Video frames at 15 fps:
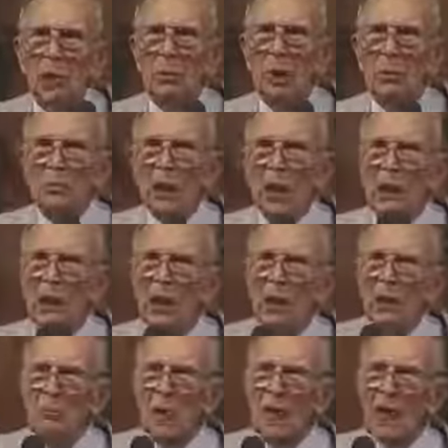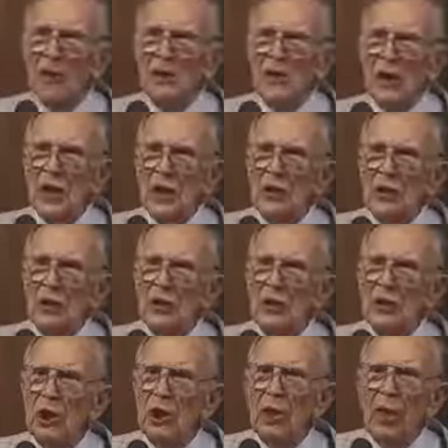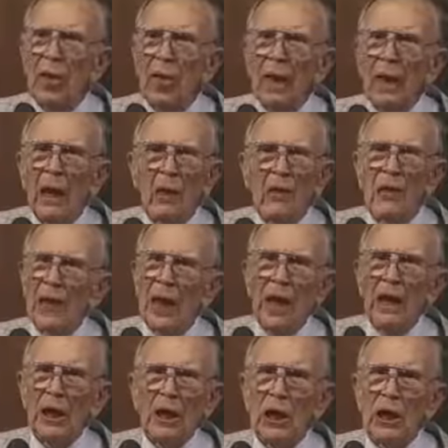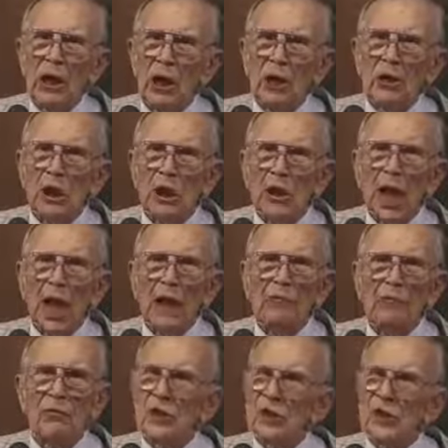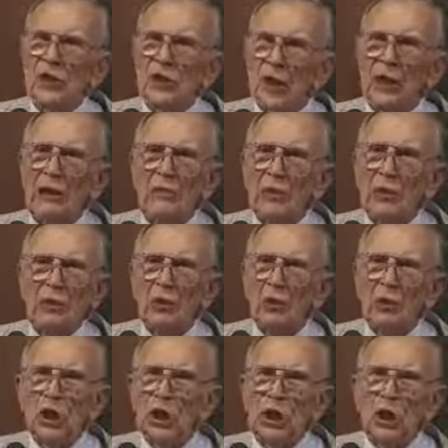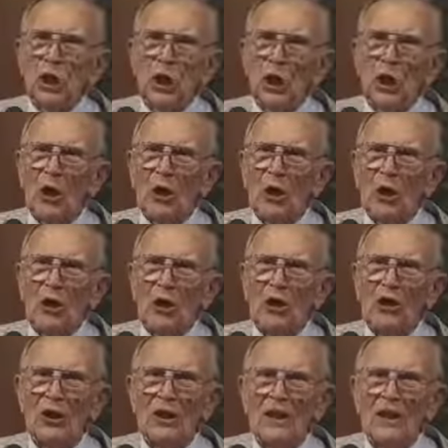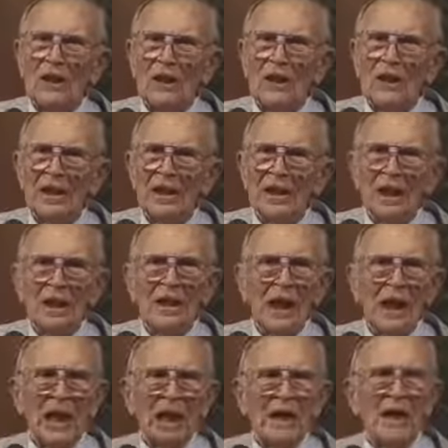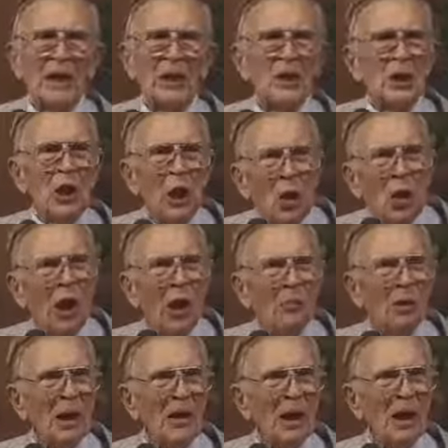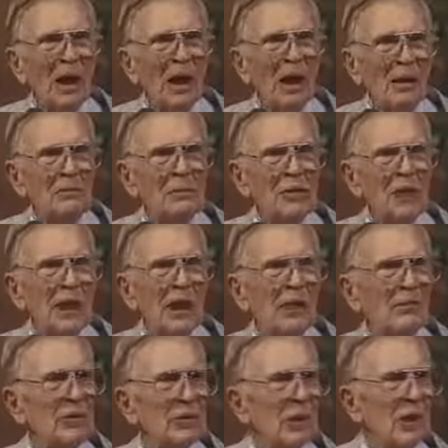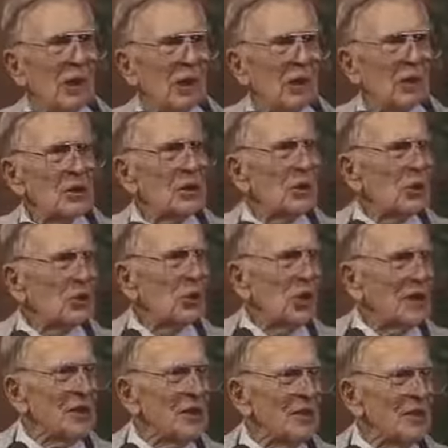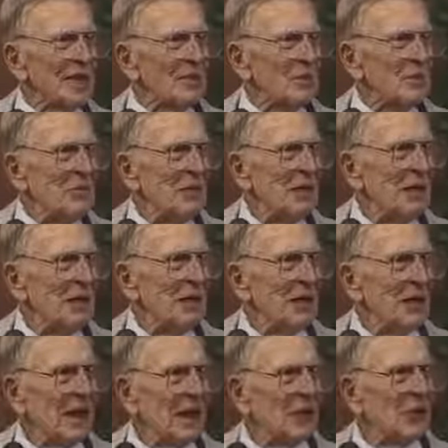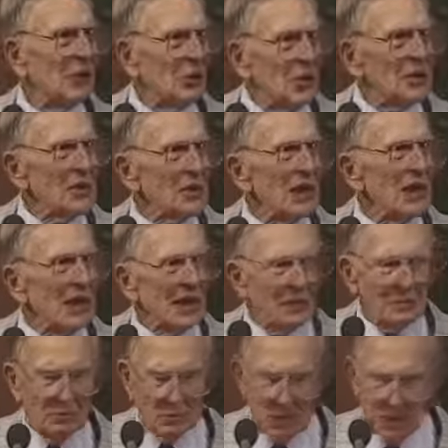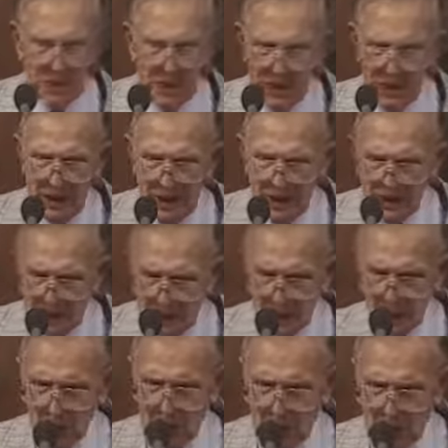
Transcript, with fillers: may, may, may I say to you, thank God tonight for a Savior who did it all. And I can know I'm, I'm saved because I trust Him. I trust Him. And that's what